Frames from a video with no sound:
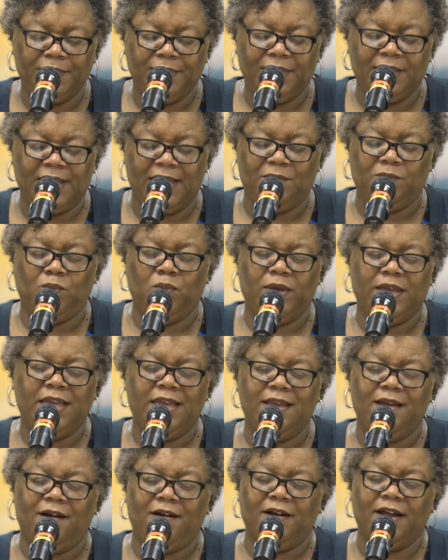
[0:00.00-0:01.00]
that
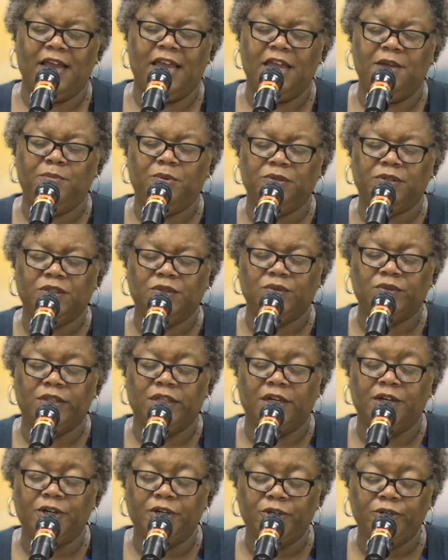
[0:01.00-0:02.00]
we are able to
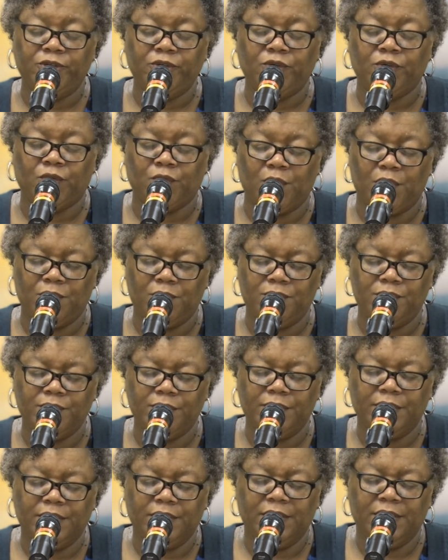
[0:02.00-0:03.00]
learn, grow,
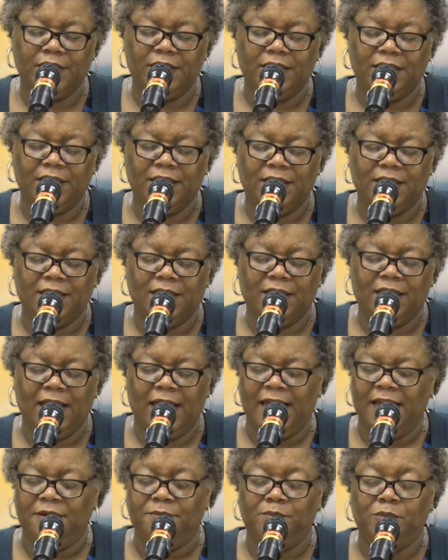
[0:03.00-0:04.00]

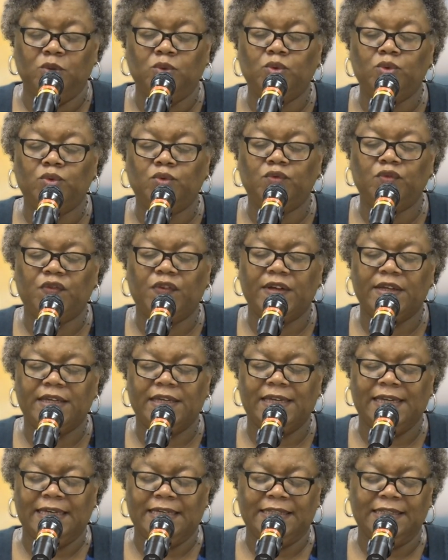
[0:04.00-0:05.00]
and
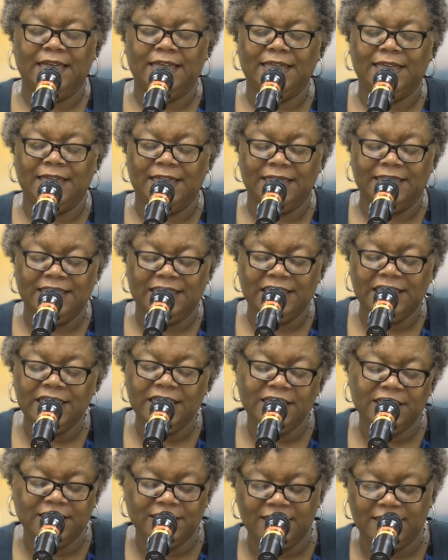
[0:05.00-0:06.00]
move in
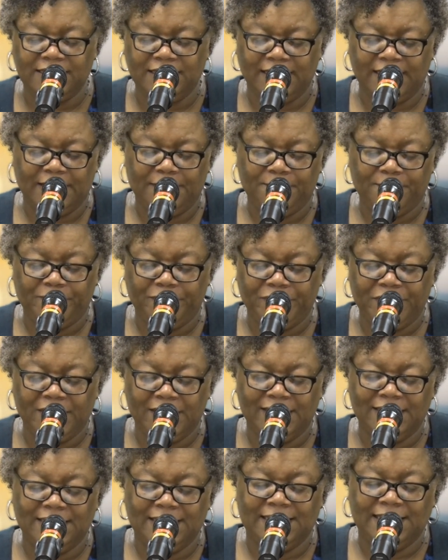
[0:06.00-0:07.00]
intentionally
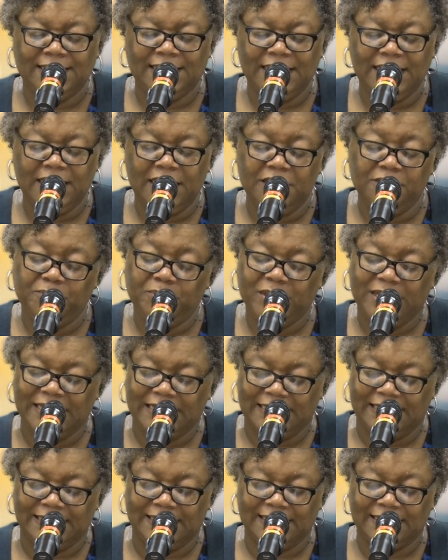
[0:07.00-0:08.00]
seeking
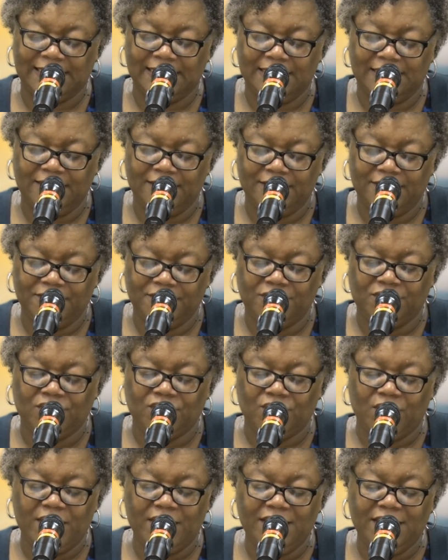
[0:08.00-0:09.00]
peace.
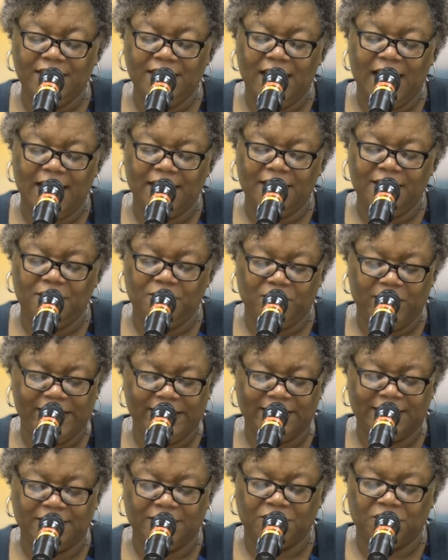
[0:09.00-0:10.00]
Strengthen God and
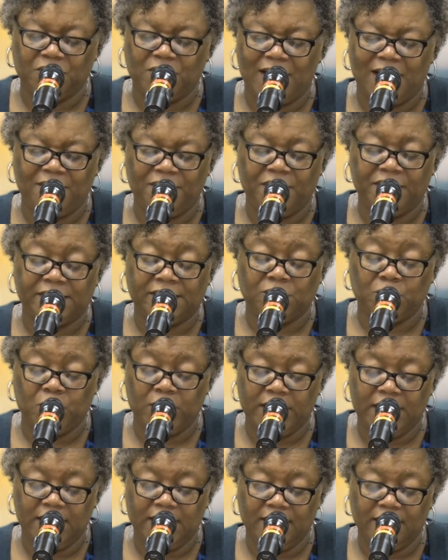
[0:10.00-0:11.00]
direct us throughout this
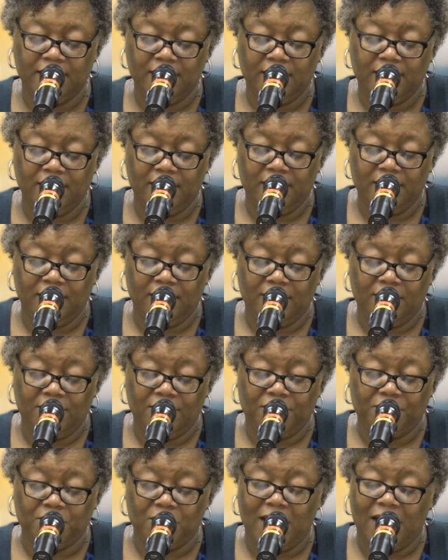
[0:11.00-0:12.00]
week,
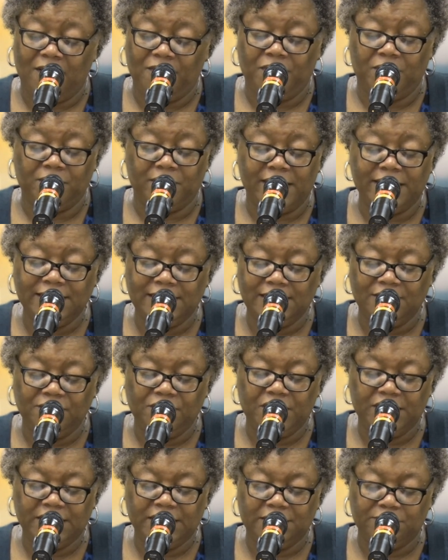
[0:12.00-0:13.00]
throughout the rest
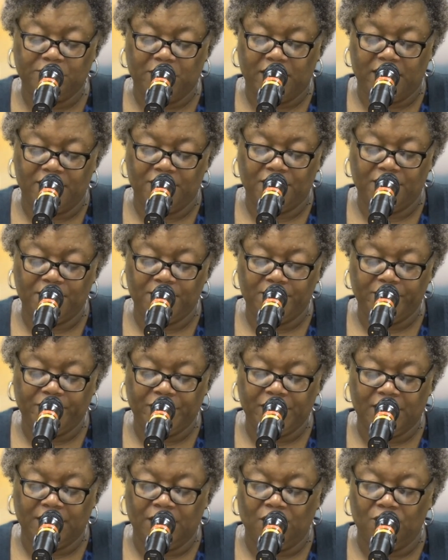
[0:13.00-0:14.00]
of this month.
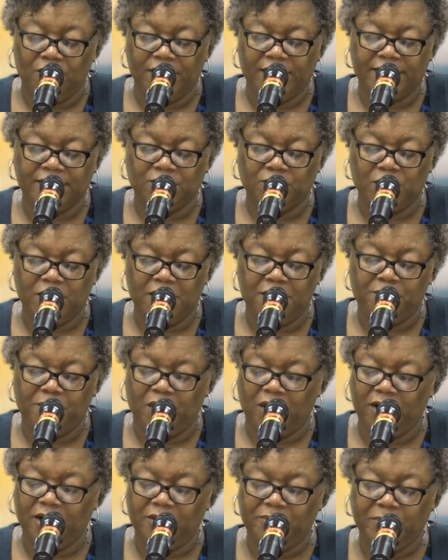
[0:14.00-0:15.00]
Lord, as we
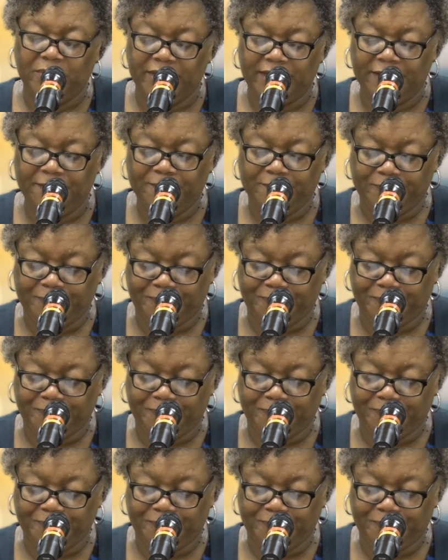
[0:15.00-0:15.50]
embark upon